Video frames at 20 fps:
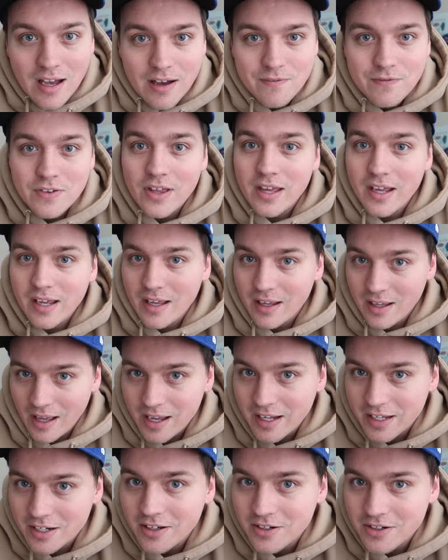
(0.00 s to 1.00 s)
I feel like
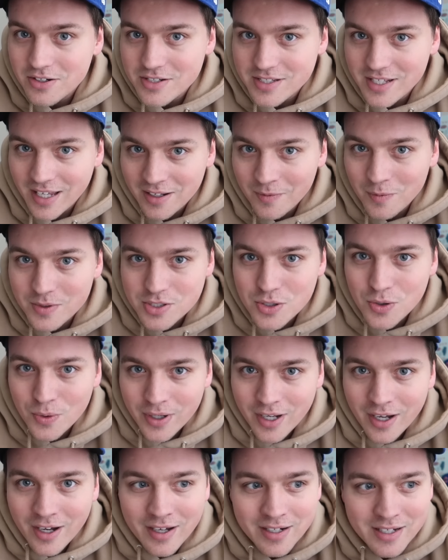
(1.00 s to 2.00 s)
I can understand what's
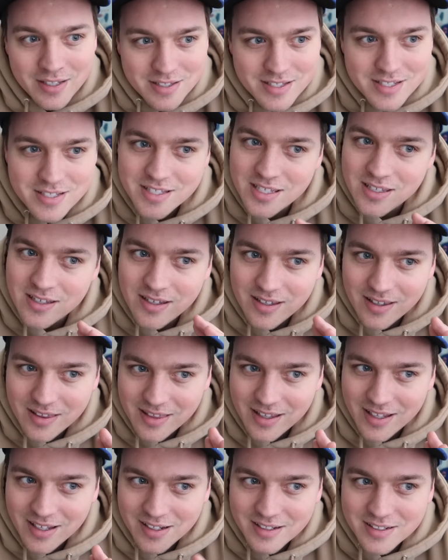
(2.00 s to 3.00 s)
going on and see
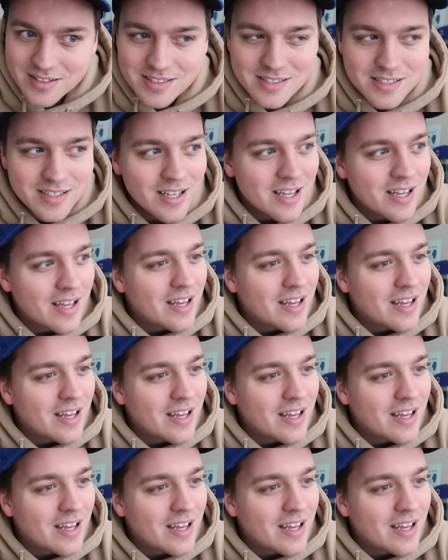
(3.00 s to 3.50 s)
things.